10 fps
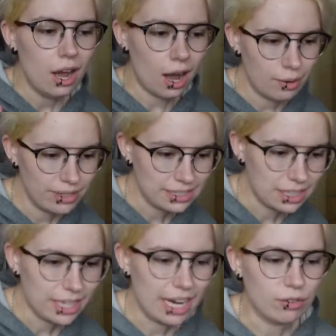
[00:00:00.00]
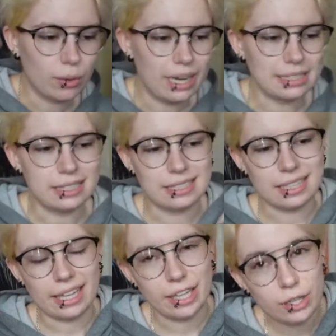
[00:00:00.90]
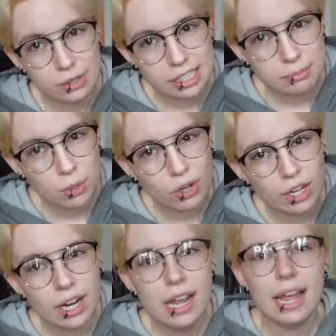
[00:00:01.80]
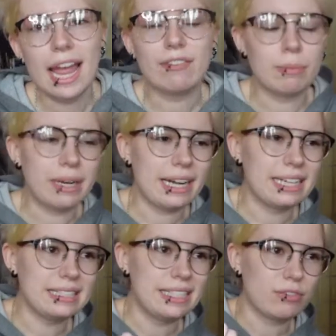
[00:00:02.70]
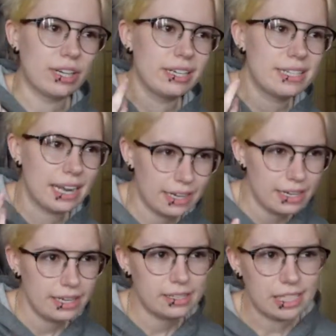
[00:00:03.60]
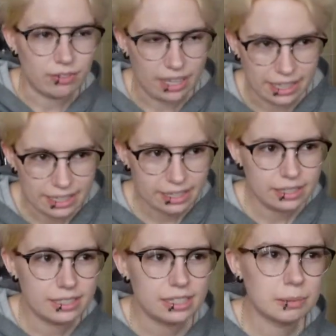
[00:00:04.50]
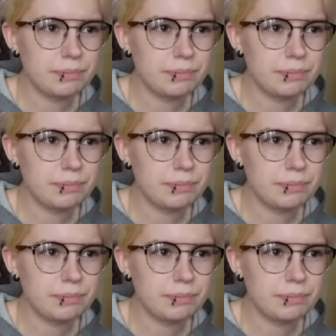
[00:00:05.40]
Obviously, everyone has things they like using more, everybody has different techniques, different ideas,